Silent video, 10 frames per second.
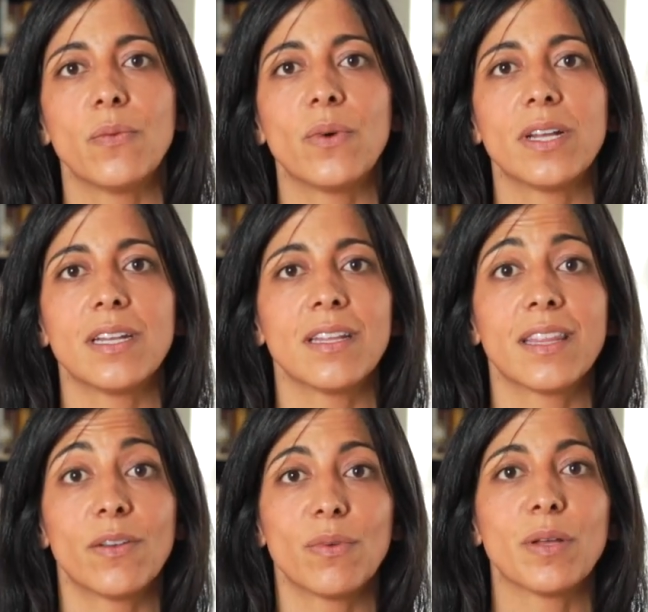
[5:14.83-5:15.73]

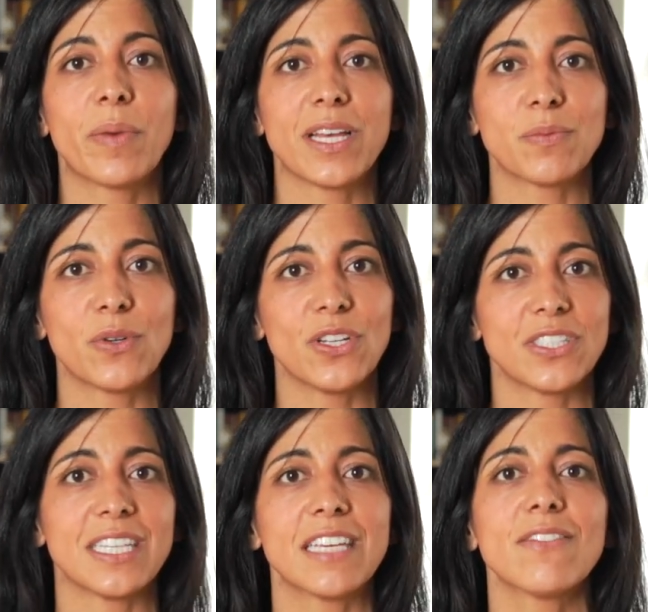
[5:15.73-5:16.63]
When their real passport
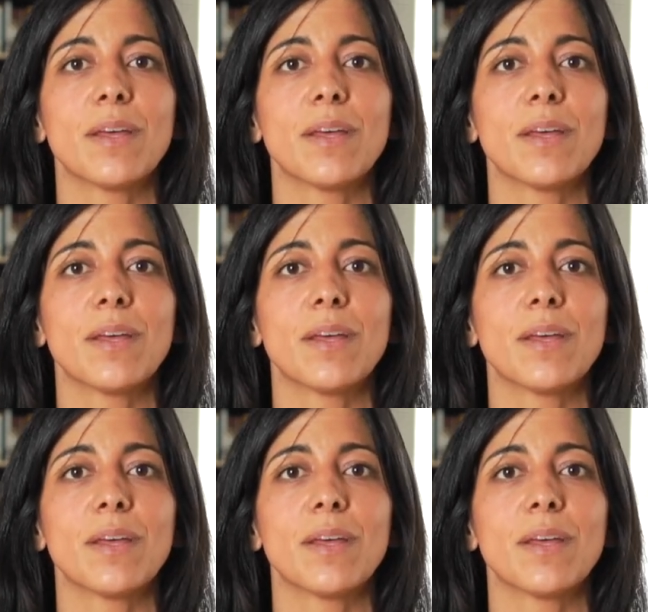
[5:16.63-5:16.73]
doesn't give